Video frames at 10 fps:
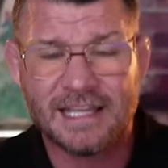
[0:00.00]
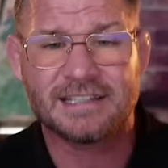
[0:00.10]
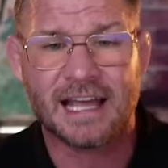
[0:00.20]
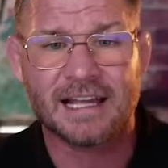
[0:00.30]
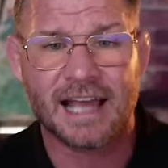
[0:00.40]
is
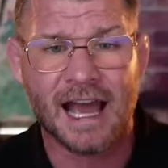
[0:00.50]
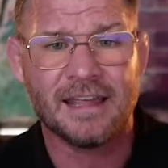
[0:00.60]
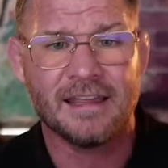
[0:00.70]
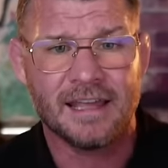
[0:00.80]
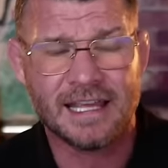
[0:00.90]
that guy.
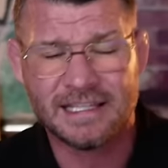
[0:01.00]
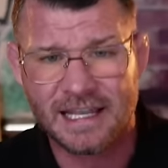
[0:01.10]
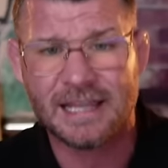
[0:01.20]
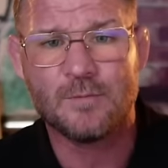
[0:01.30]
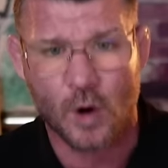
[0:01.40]
He's
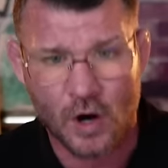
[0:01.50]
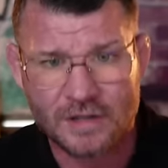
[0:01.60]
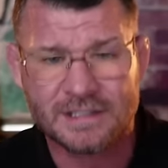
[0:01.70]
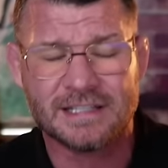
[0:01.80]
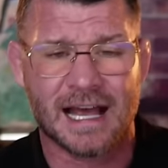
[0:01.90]
He
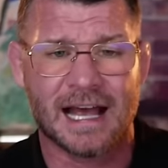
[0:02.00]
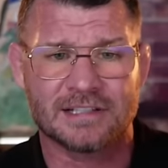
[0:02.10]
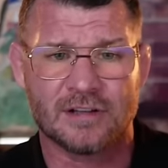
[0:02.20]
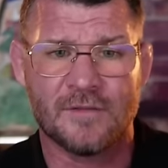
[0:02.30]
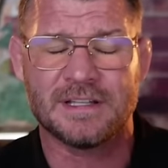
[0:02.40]
works his
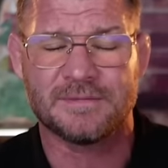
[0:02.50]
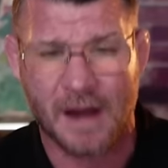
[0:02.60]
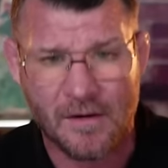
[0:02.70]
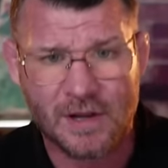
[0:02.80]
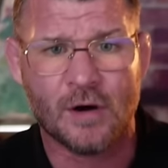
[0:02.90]
ass off. He's
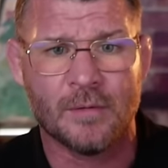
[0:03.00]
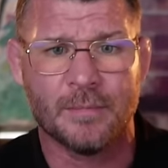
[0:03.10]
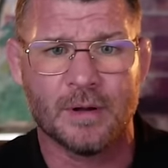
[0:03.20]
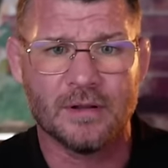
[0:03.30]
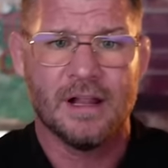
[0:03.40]
very
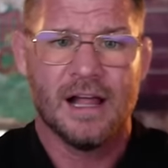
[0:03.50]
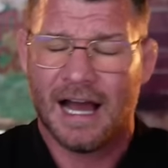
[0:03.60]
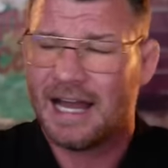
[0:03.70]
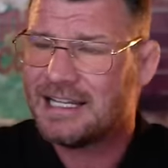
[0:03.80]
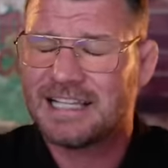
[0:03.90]
humble
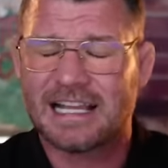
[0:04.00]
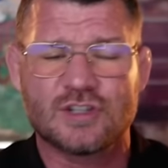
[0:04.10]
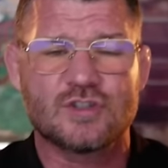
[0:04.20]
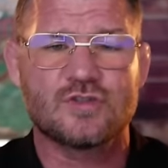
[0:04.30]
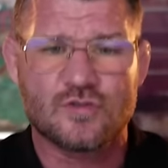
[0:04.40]
and he's
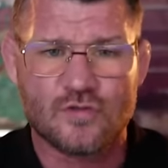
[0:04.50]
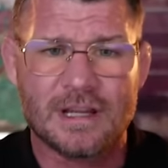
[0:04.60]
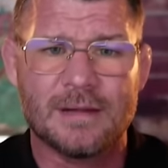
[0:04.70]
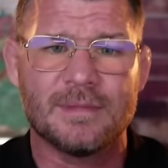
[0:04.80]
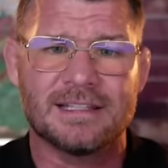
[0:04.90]

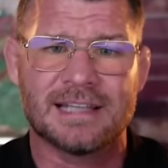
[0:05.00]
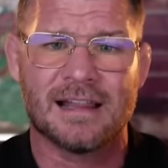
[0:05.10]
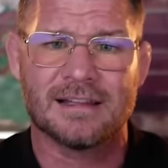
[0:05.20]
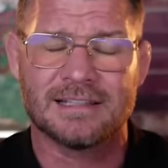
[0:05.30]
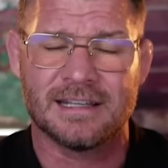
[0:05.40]
extremely
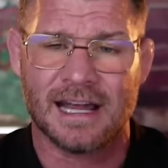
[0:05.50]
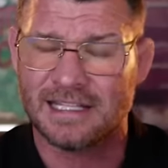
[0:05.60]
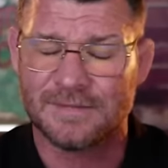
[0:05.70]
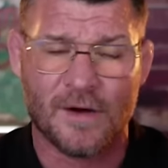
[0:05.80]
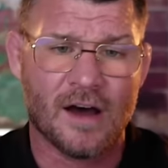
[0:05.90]
talented. And
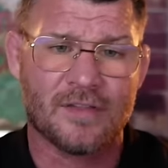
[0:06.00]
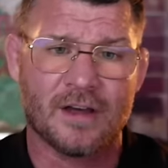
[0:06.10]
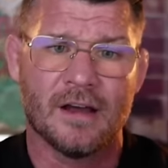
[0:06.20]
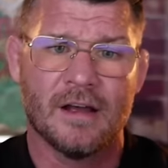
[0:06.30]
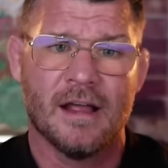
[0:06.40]
his
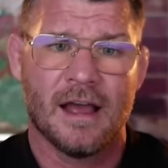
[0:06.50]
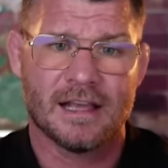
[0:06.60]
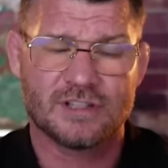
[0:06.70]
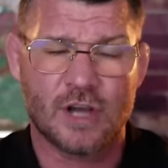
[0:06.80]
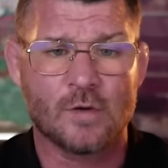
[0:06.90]
father
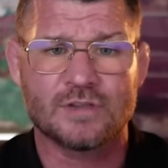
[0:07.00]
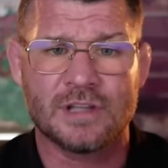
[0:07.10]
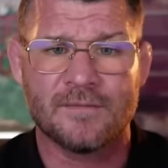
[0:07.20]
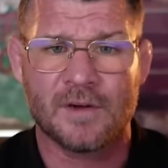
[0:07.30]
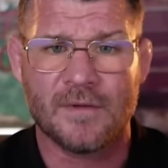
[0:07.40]
has coached
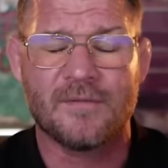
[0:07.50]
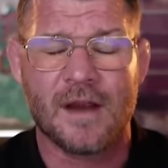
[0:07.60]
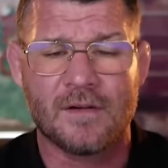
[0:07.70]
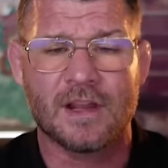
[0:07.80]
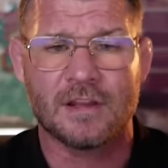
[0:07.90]
him from a
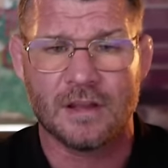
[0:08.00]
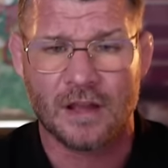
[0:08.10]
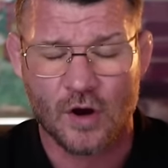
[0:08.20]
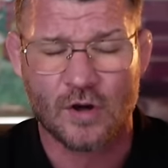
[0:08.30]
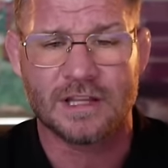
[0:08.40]
very
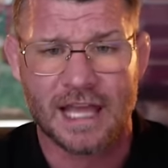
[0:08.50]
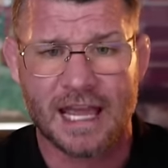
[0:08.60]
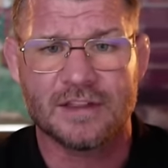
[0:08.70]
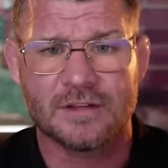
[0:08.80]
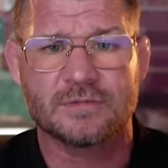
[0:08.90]
early
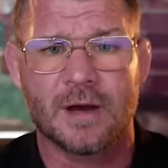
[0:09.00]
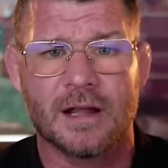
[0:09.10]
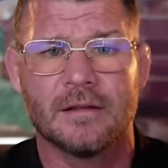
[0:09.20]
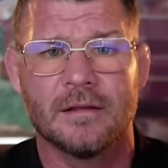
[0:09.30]
age as well.